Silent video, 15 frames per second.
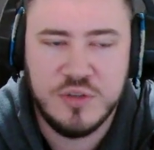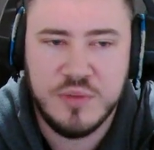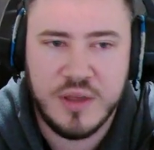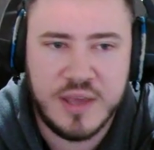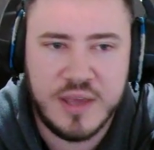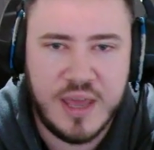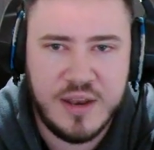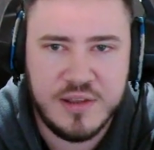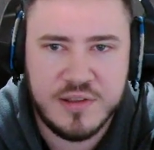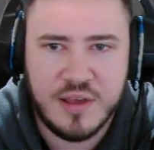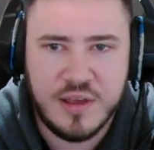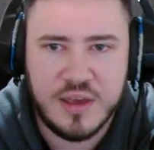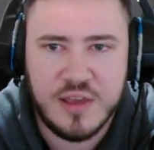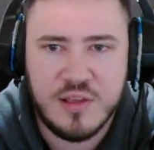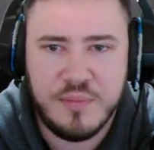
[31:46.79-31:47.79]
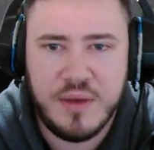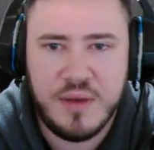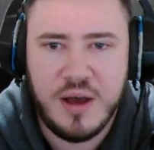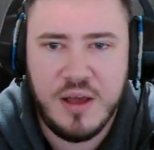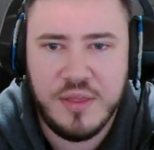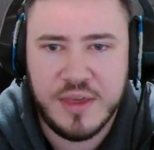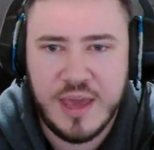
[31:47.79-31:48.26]
But again, it's a
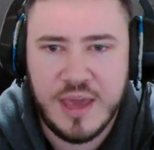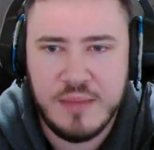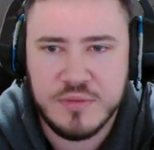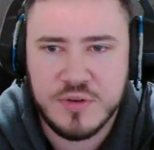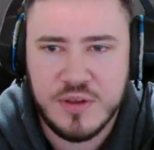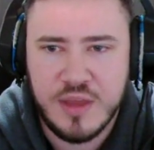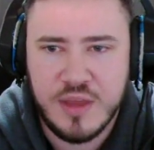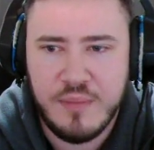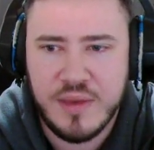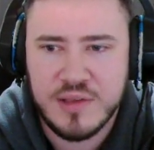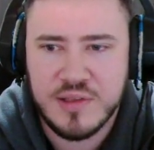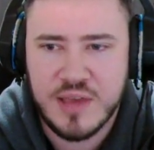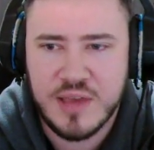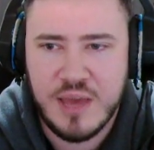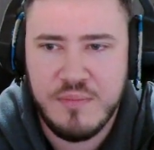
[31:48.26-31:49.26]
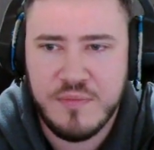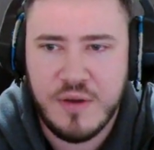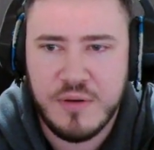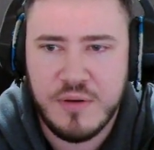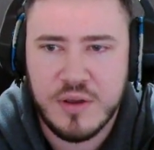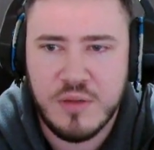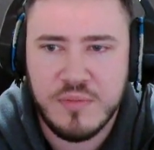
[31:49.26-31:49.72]
part of the game tree that makes the game
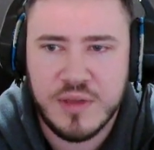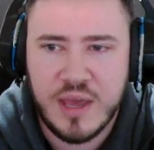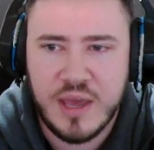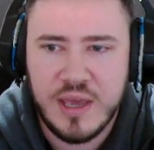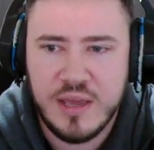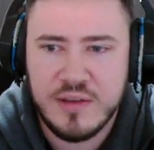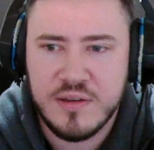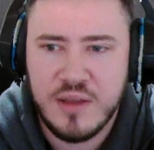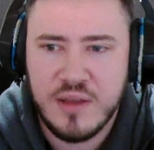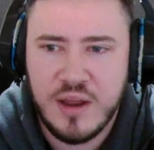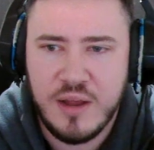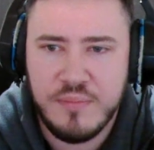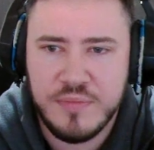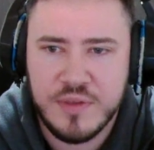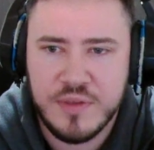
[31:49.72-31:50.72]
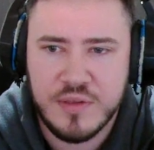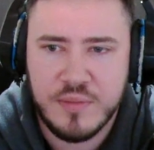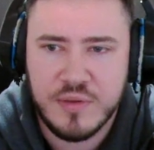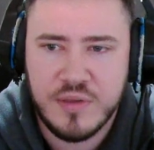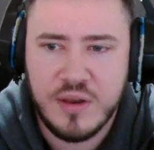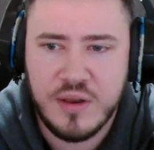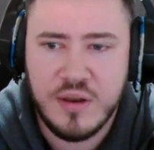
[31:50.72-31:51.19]
very complicated to some
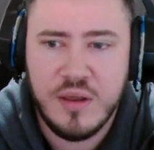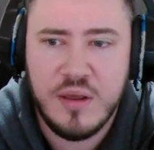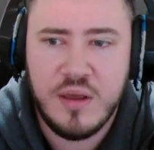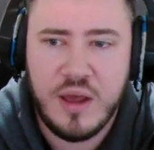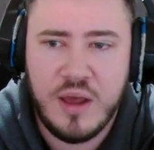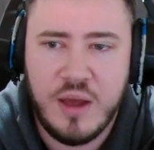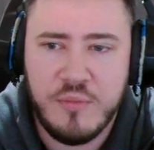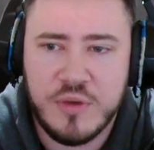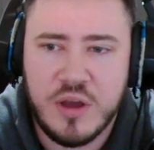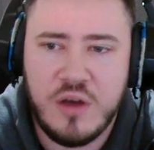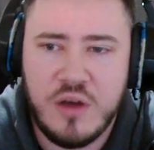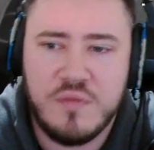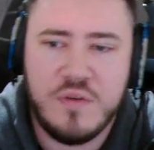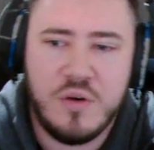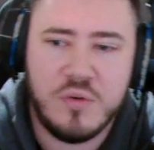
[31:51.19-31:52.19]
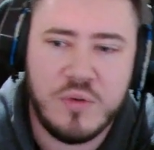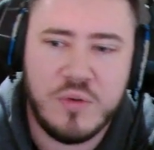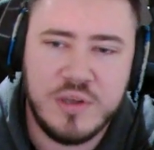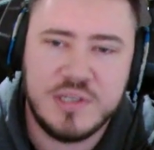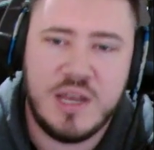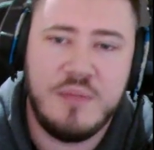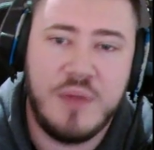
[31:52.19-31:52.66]
extent. We can't fold
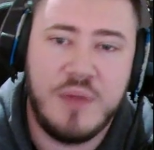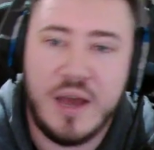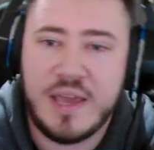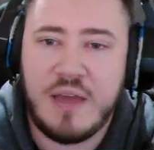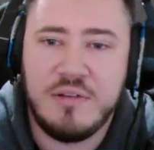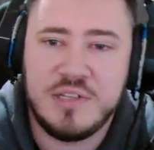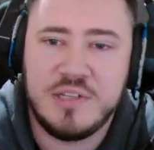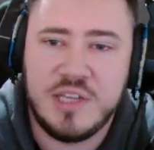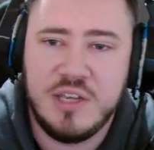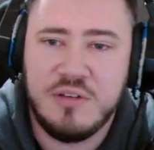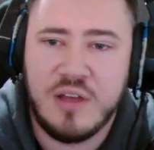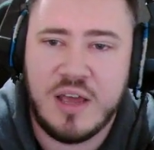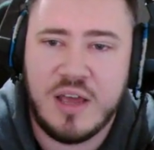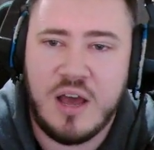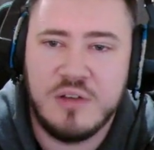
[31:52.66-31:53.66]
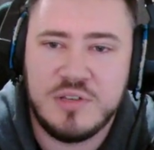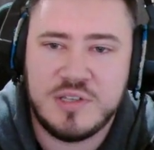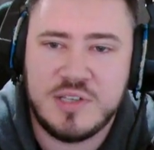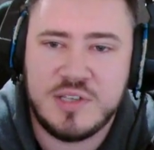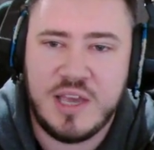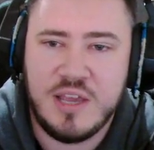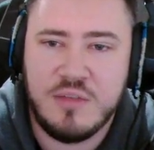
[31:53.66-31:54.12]
Queen 10. But I guarantee you, I'll just
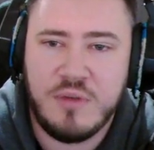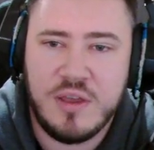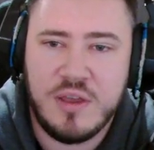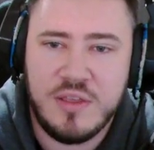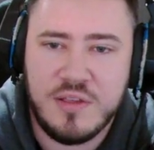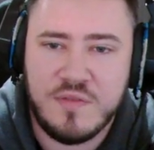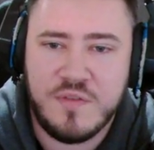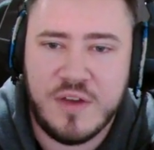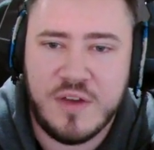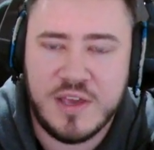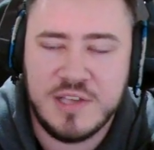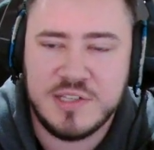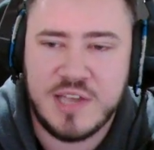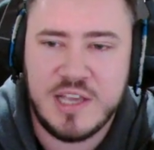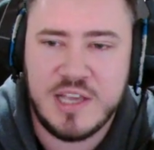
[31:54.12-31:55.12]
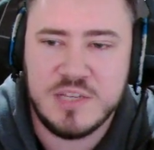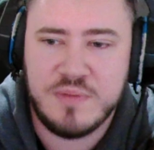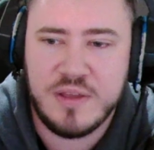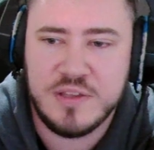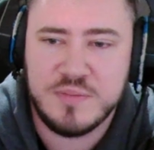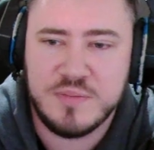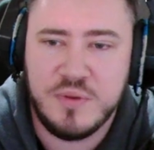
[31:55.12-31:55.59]
say the way these fucking stains
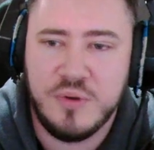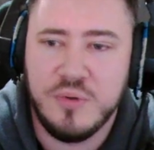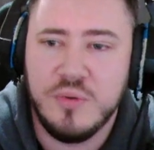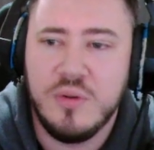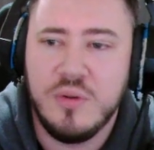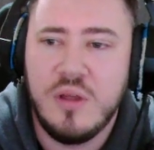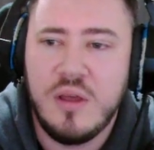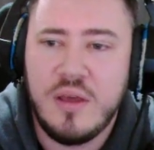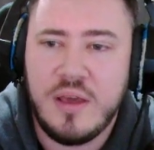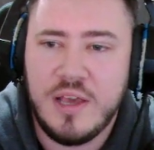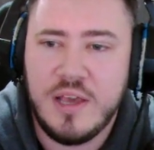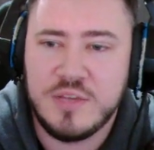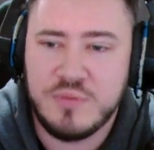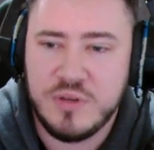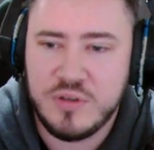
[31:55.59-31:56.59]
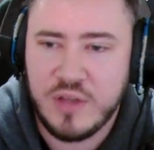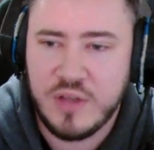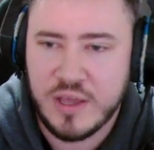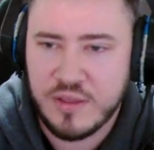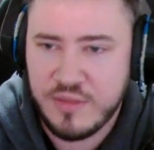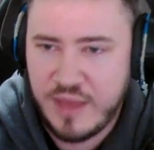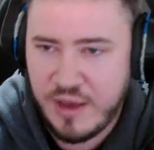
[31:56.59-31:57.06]
play this pool is with
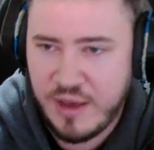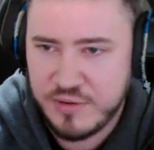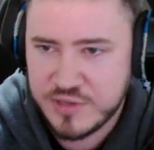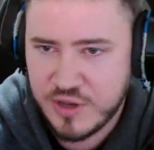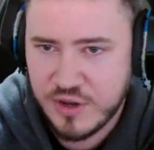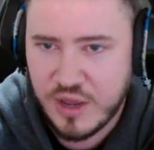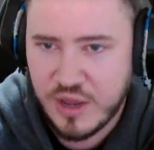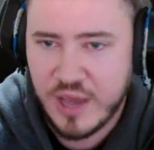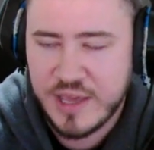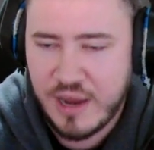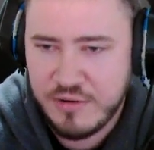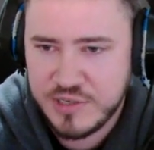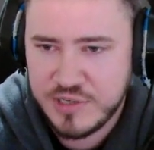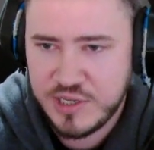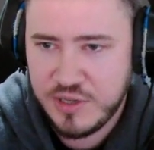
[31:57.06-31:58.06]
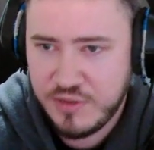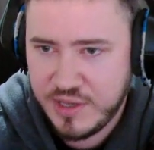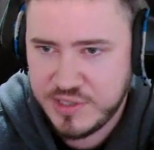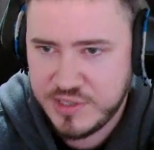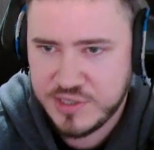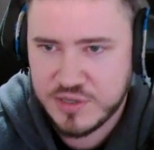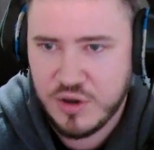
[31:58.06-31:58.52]
now it's gonna. I guarantee you,
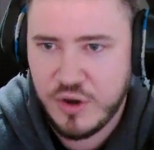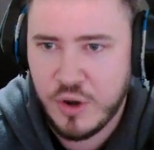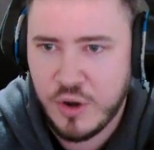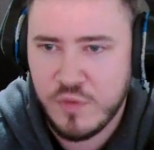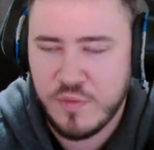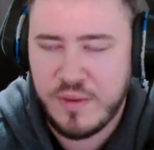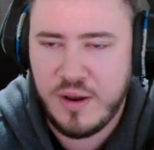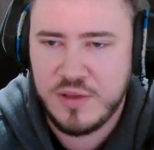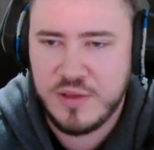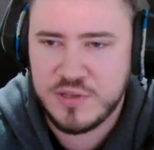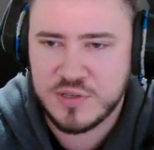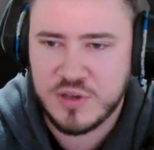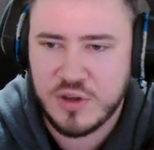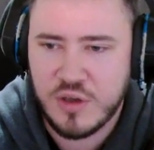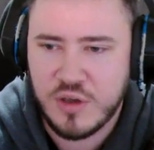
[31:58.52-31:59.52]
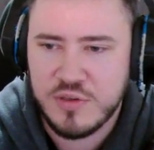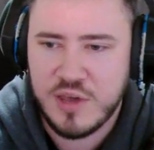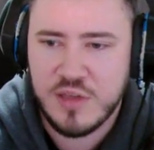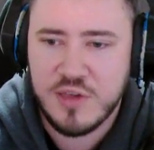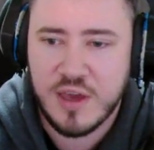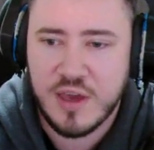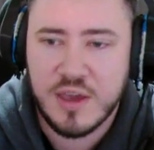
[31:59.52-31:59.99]
he's just got an overpair and it's just gonna go check.